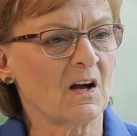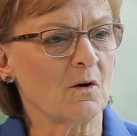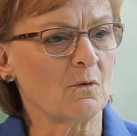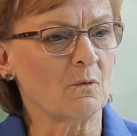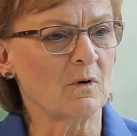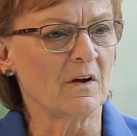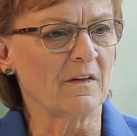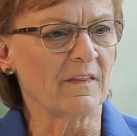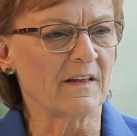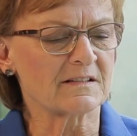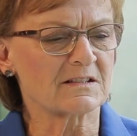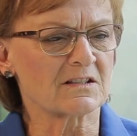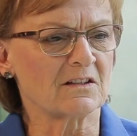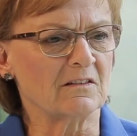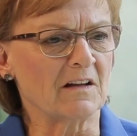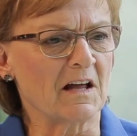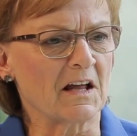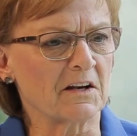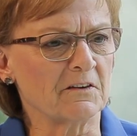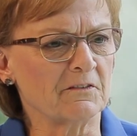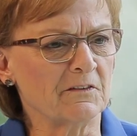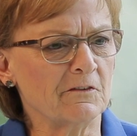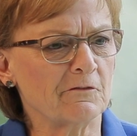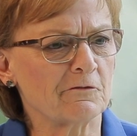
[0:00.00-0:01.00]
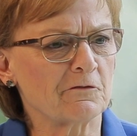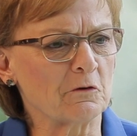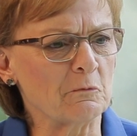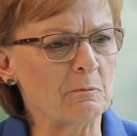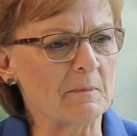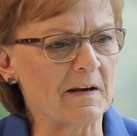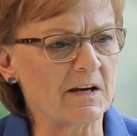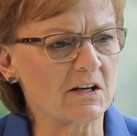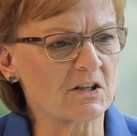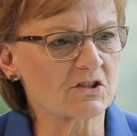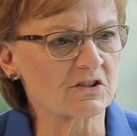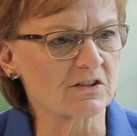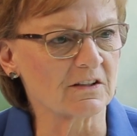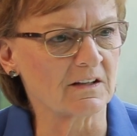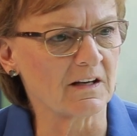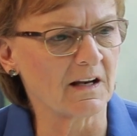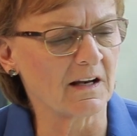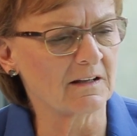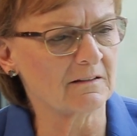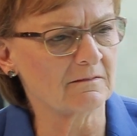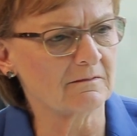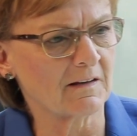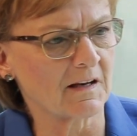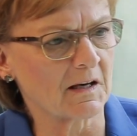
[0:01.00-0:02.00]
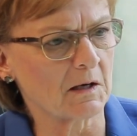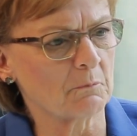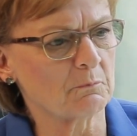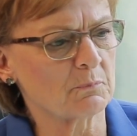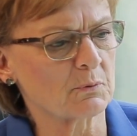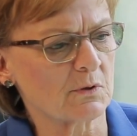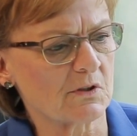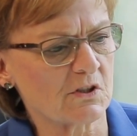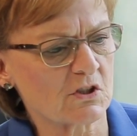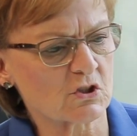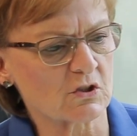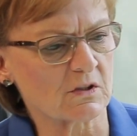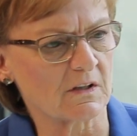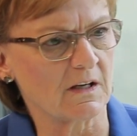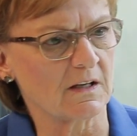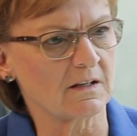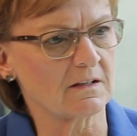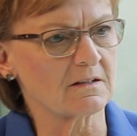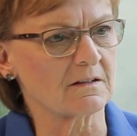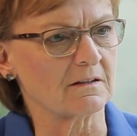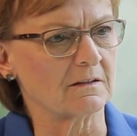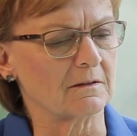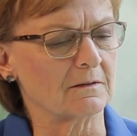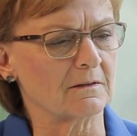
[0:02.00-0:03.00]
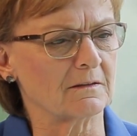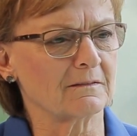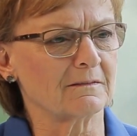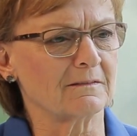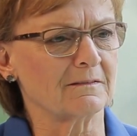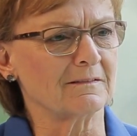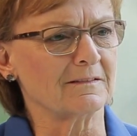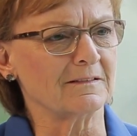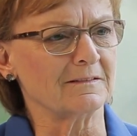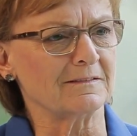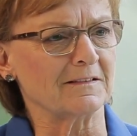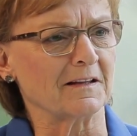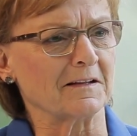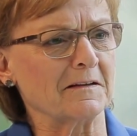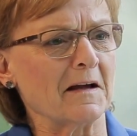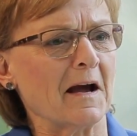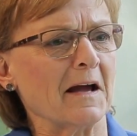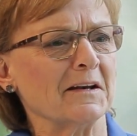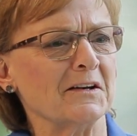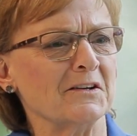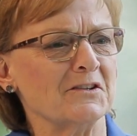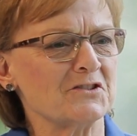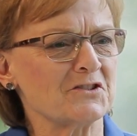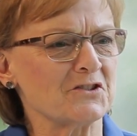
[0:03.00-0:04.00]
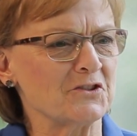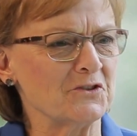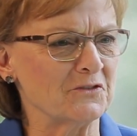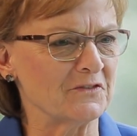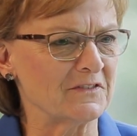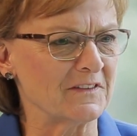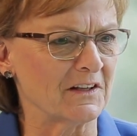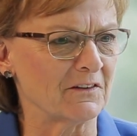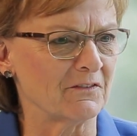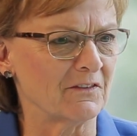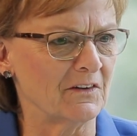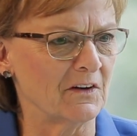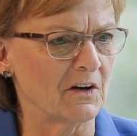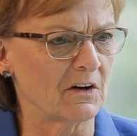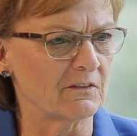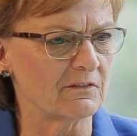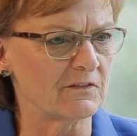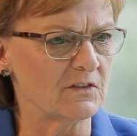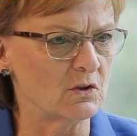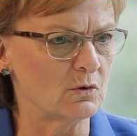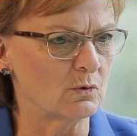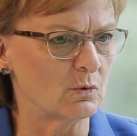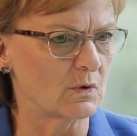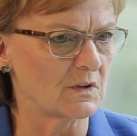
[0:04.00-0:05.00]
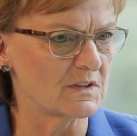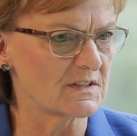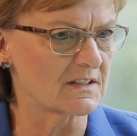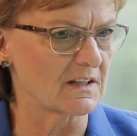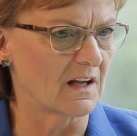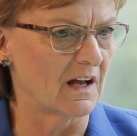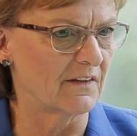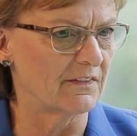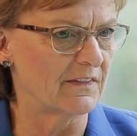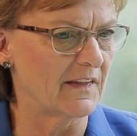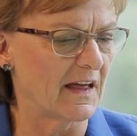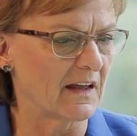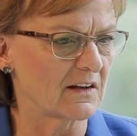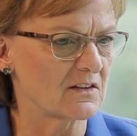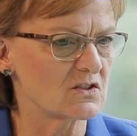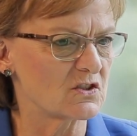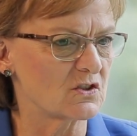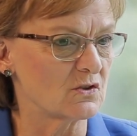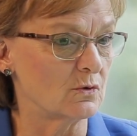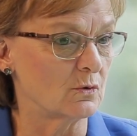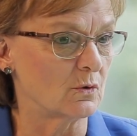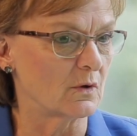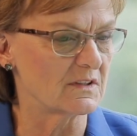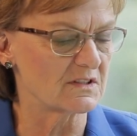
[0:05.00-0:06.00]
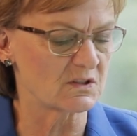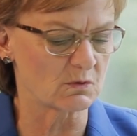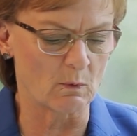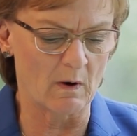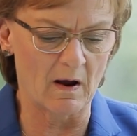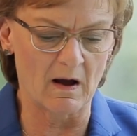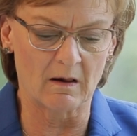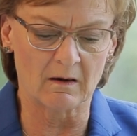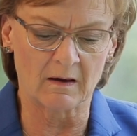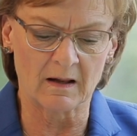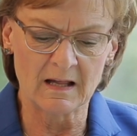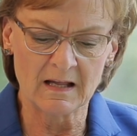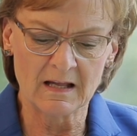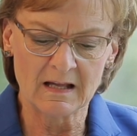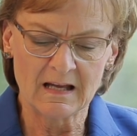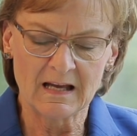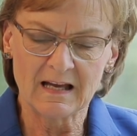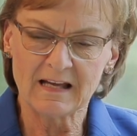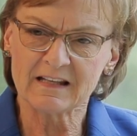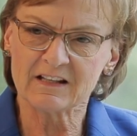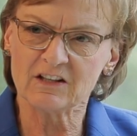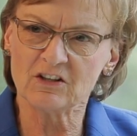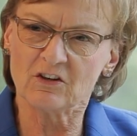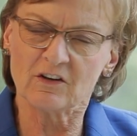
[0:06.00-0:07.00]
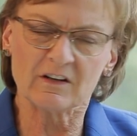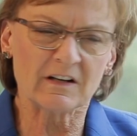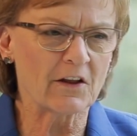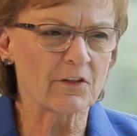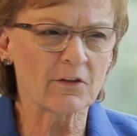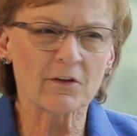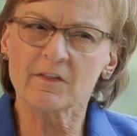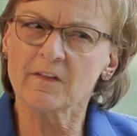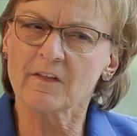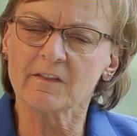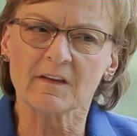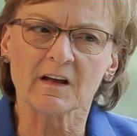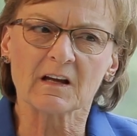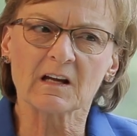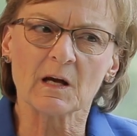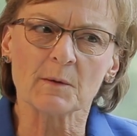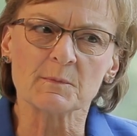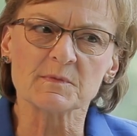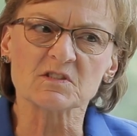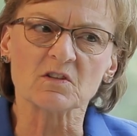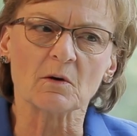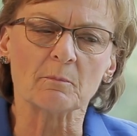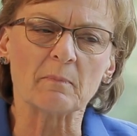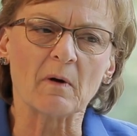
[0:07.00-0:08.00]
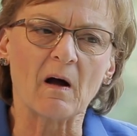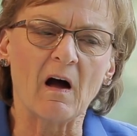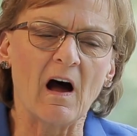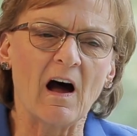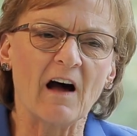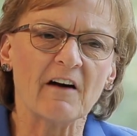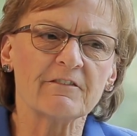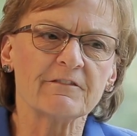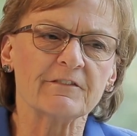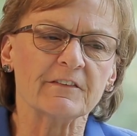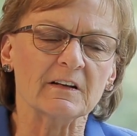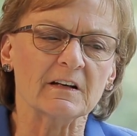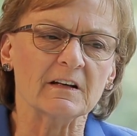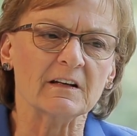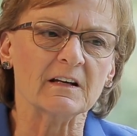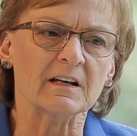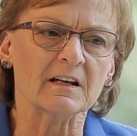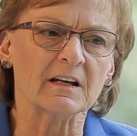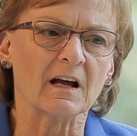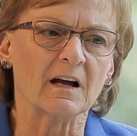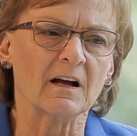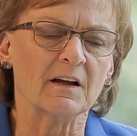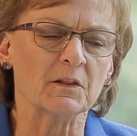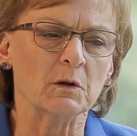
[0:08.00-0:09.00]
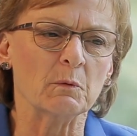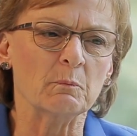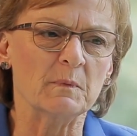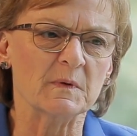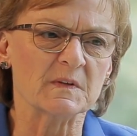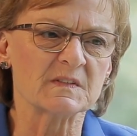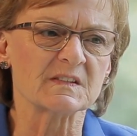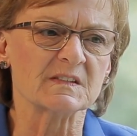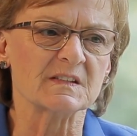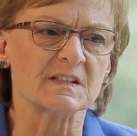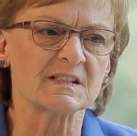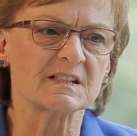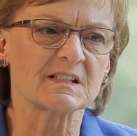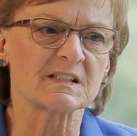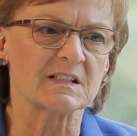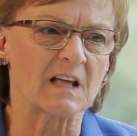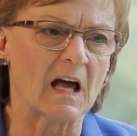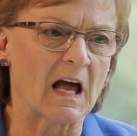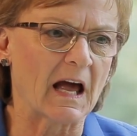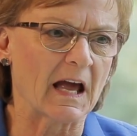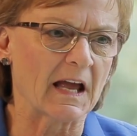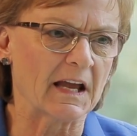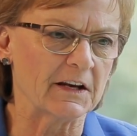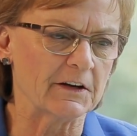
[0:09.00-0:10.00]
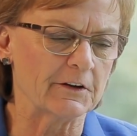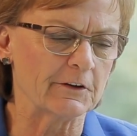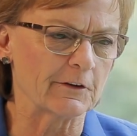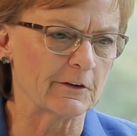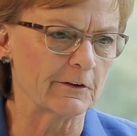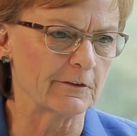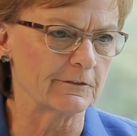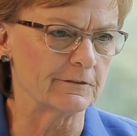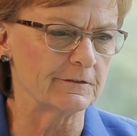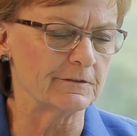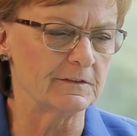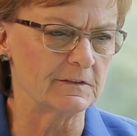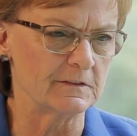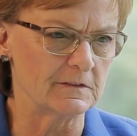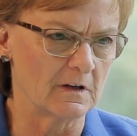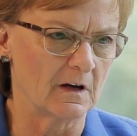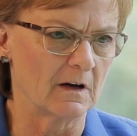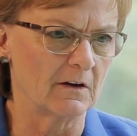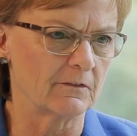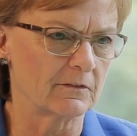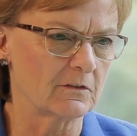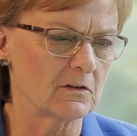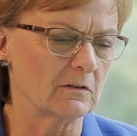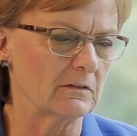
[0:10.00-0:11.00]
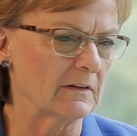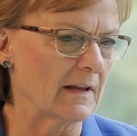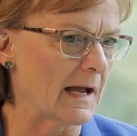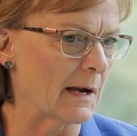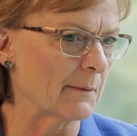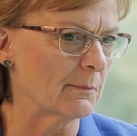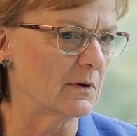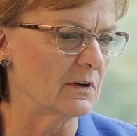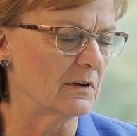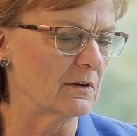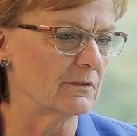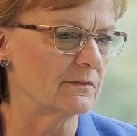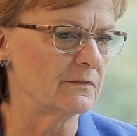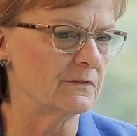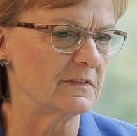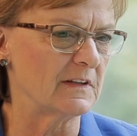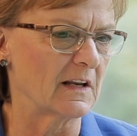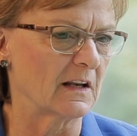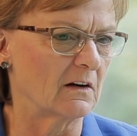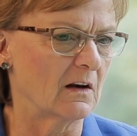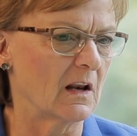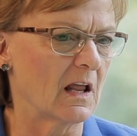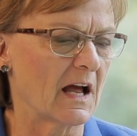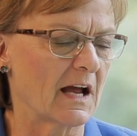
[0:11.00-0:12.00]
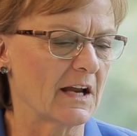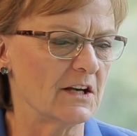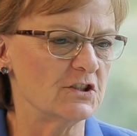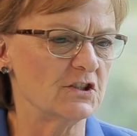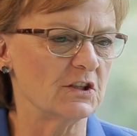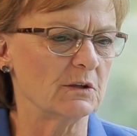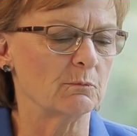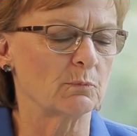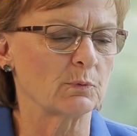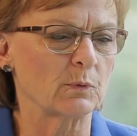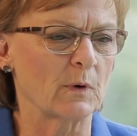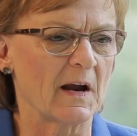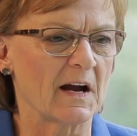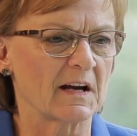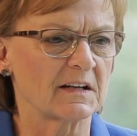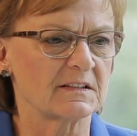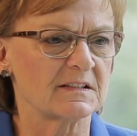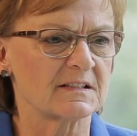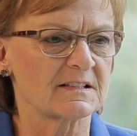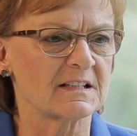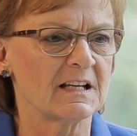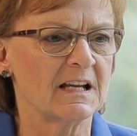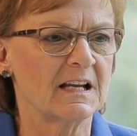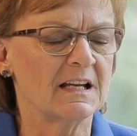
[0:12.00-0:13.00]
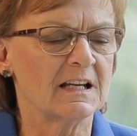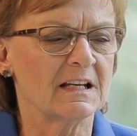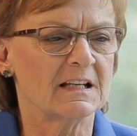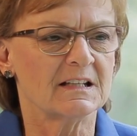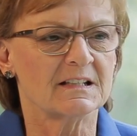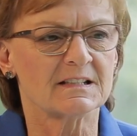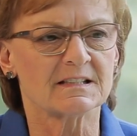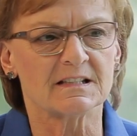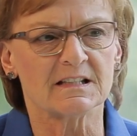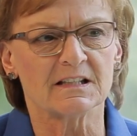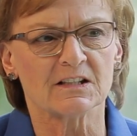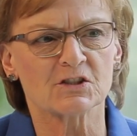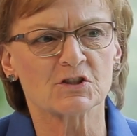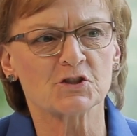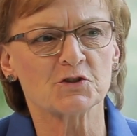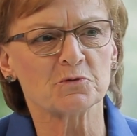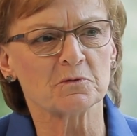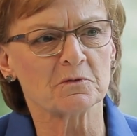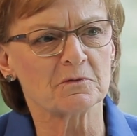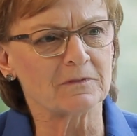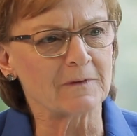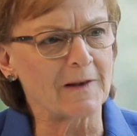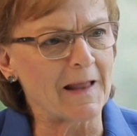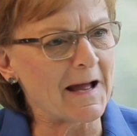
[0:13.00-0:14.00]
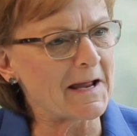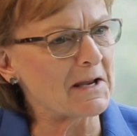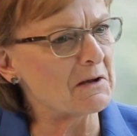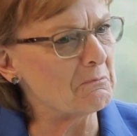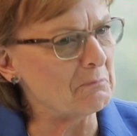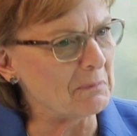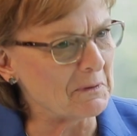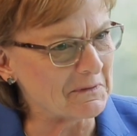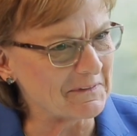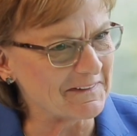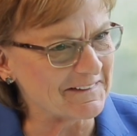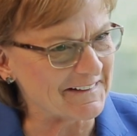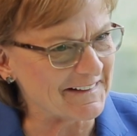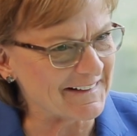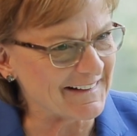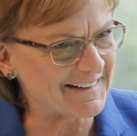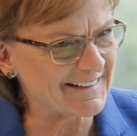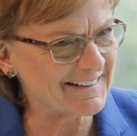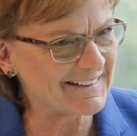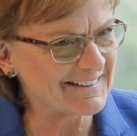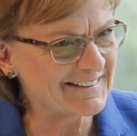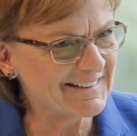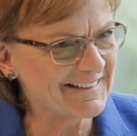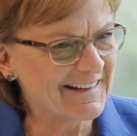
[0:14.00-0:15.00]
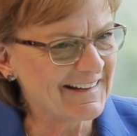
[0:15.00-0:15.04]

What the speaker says: Well, that's a lot of information. I appreciate the guidance you've given our viewers on that too as well. You know, another thing that comes up often on the business side of collaborative dental hygiene practice is the issue of liability.